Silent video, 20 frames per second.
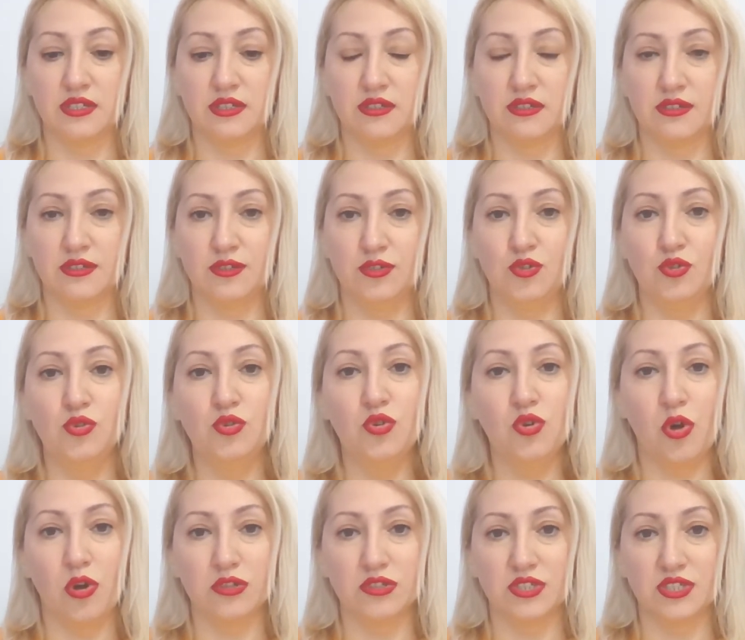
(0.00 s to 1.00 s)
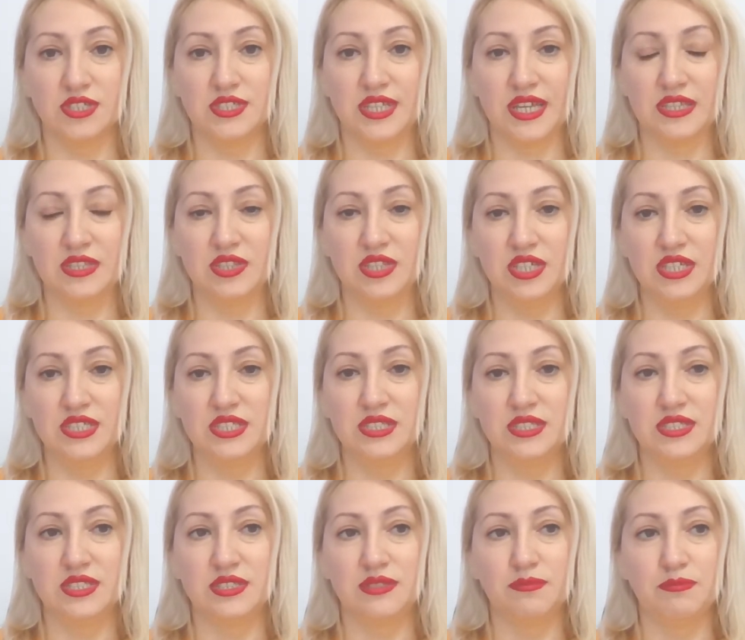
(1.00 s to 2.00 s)
you notice that
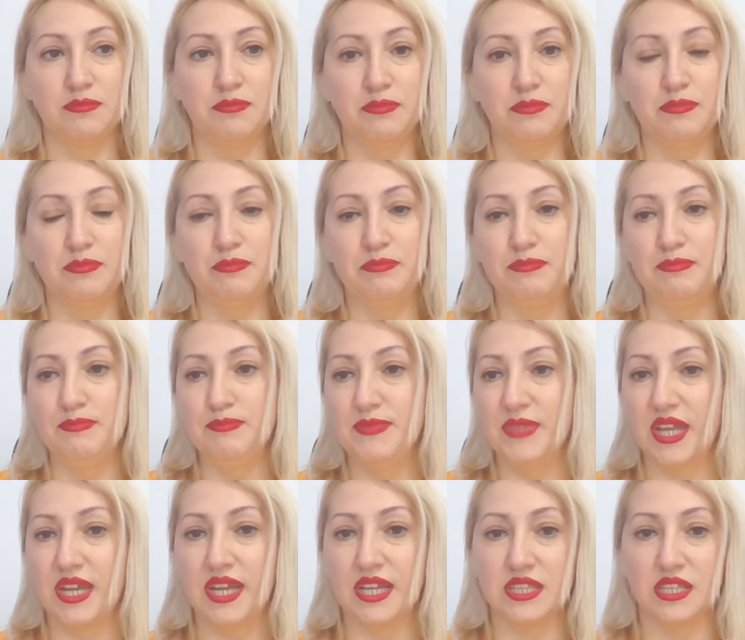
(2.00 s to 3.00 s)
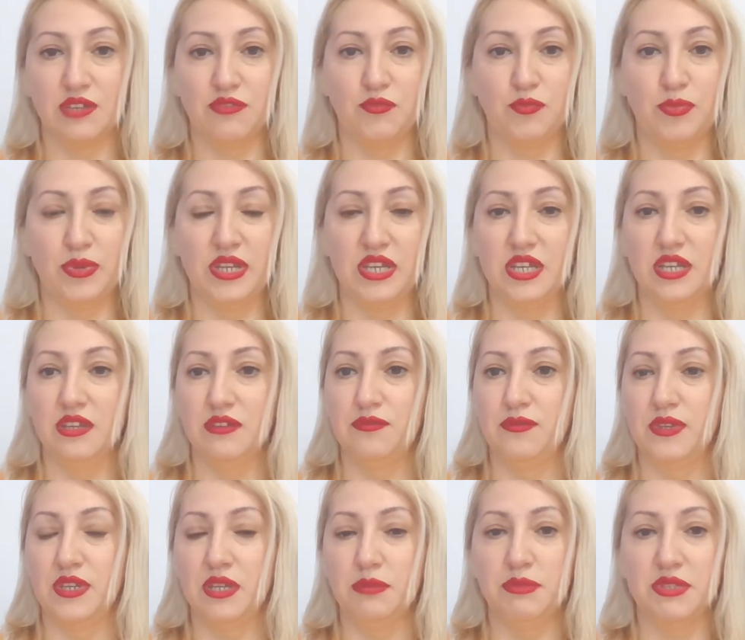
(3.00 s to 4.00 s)
this negative belief,
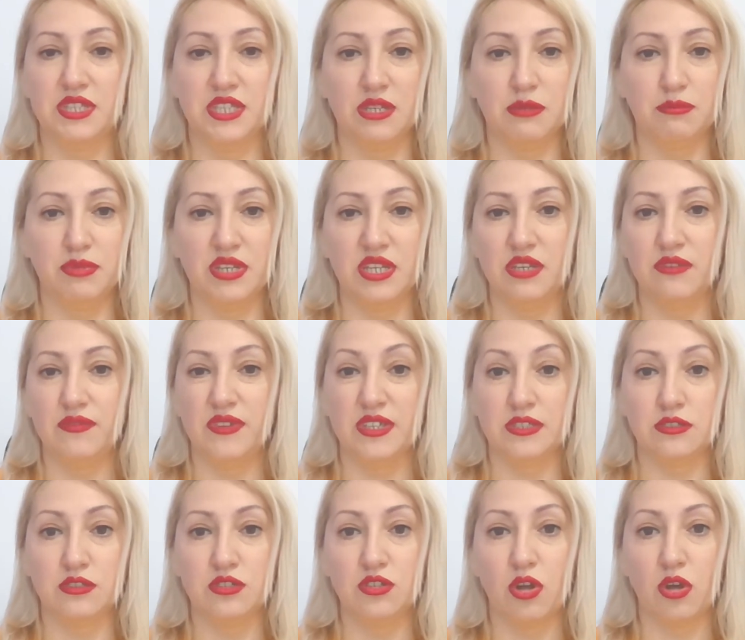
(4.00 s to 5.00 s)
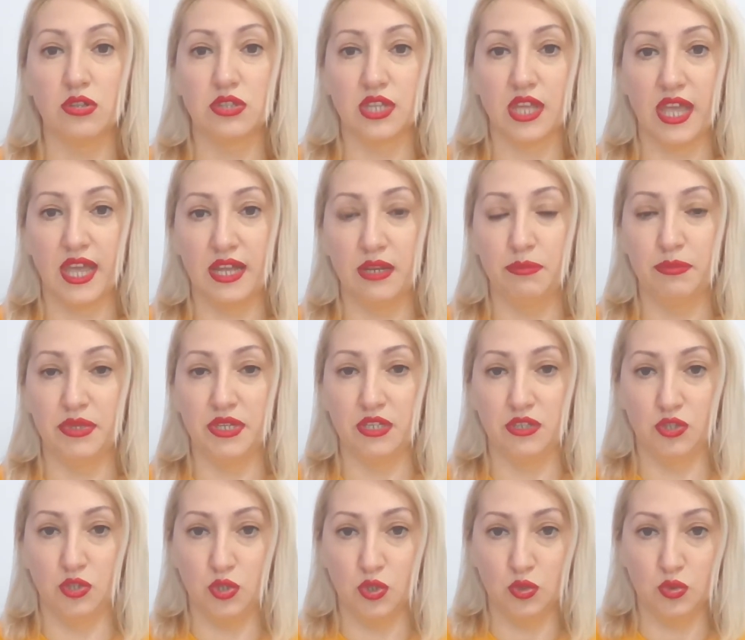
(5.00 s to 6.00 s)
limiting belief, is not helping
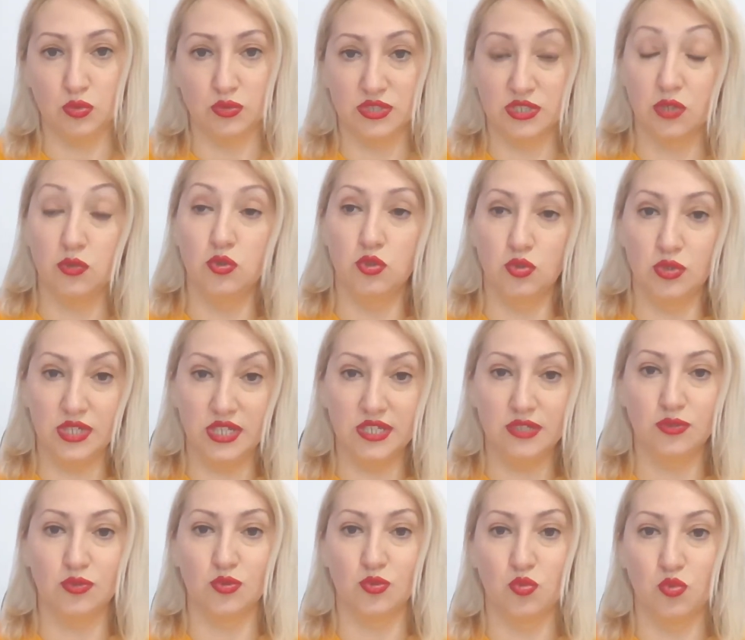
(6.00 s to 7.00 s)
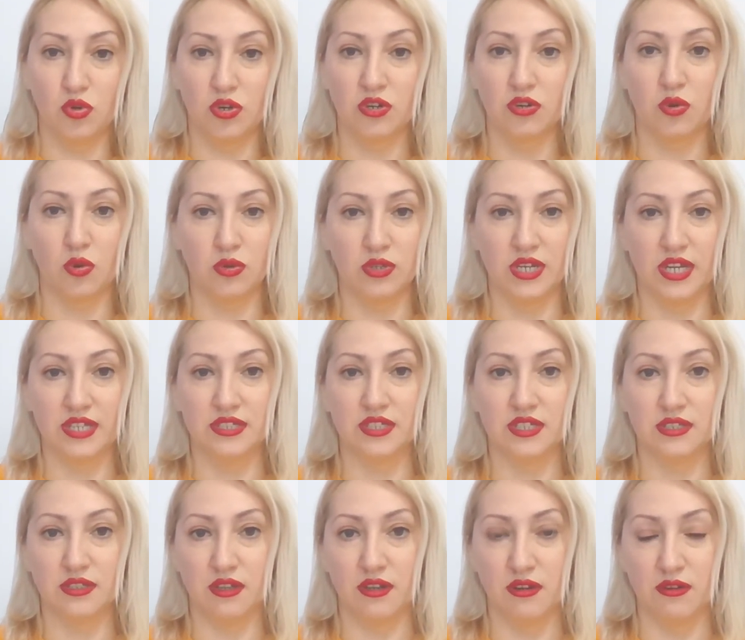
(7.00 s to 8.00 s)
you. So you need to work on letting
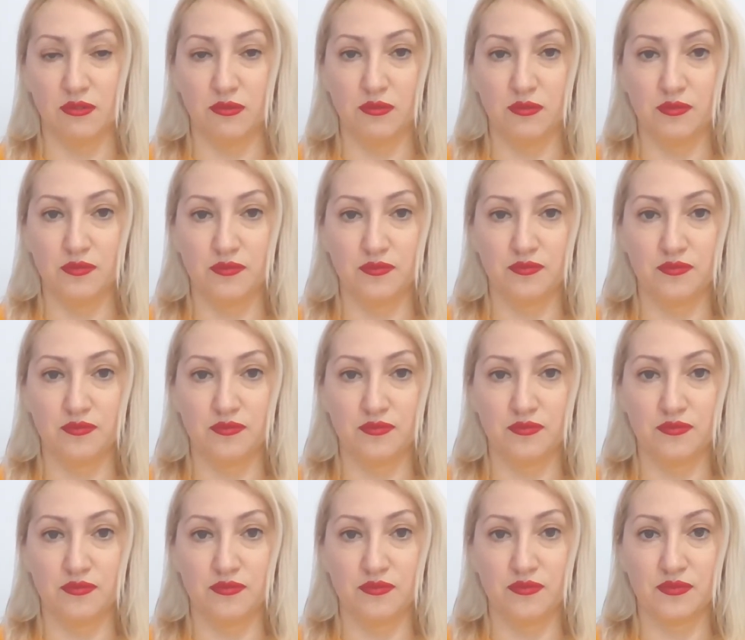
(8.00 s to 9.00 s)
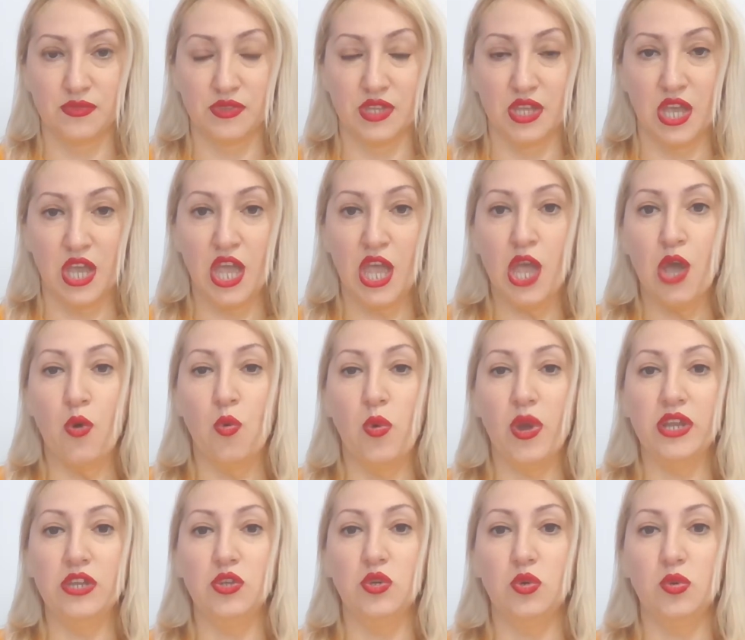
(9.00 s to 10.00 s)
it go.
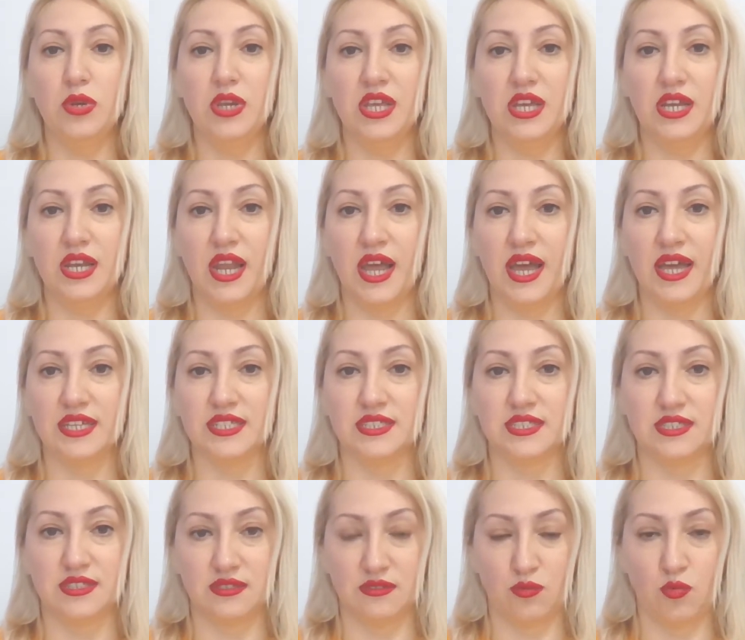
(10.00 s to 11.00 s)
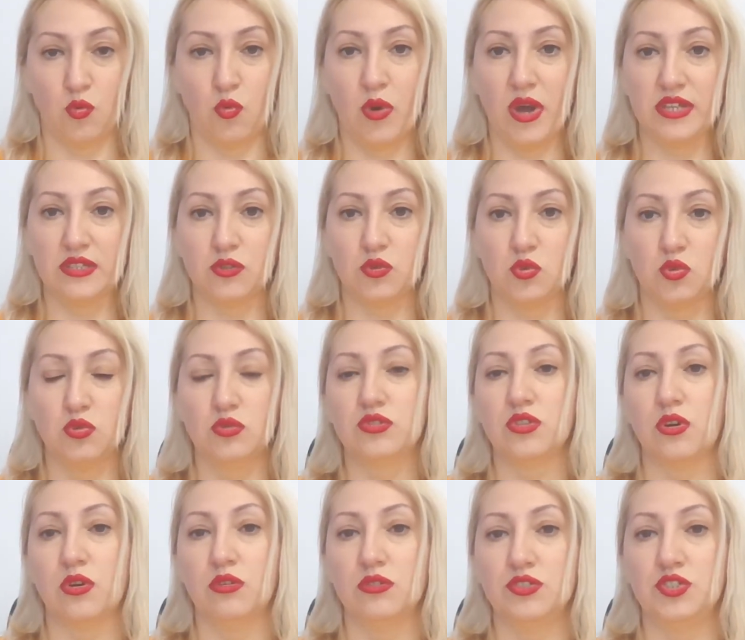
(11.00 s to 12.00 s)
When you realize what could
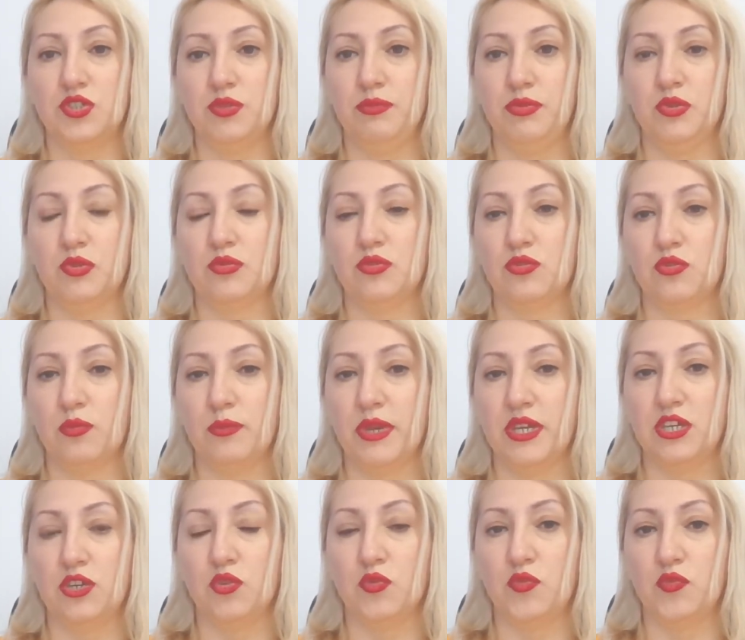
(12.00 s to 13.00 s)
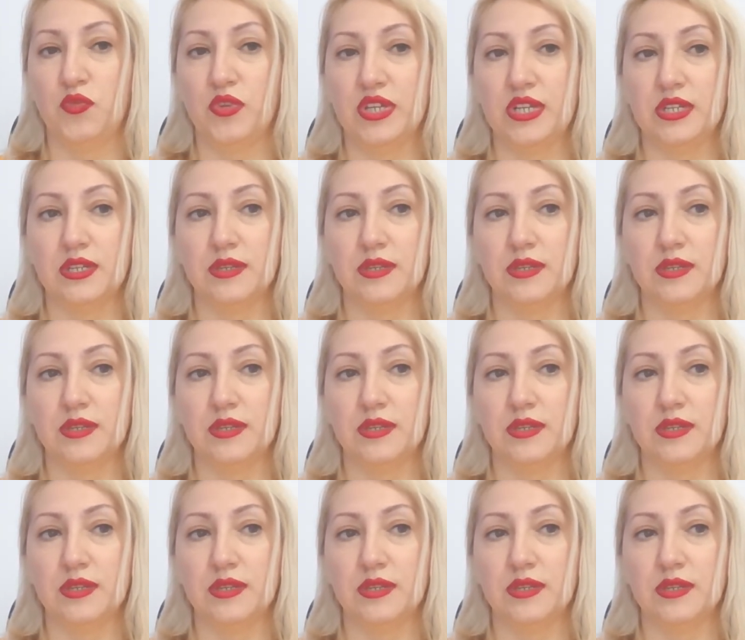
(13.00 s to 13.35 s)
contribute to make you feel